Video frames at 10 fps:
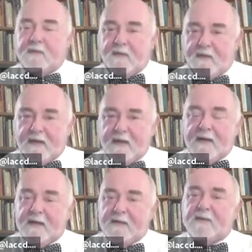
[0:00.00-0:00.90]
the
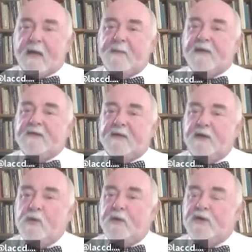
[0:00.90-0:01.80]
topics that
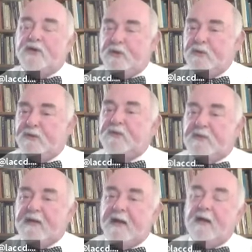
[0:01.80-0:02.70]
you would choose
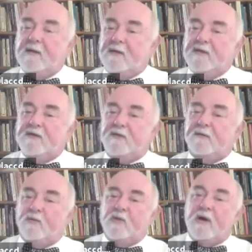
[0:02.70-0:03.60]
taking the sort
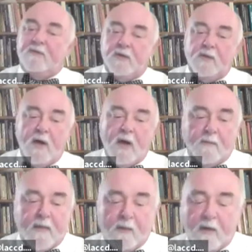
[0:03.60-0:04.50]
of broad view
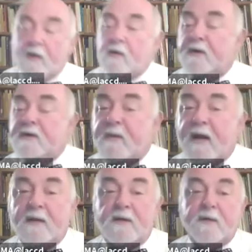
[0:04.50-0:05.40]
may well
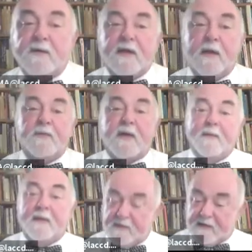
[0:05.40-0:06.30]
correspond to the same
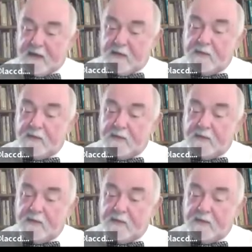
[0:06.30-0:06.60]
topics that your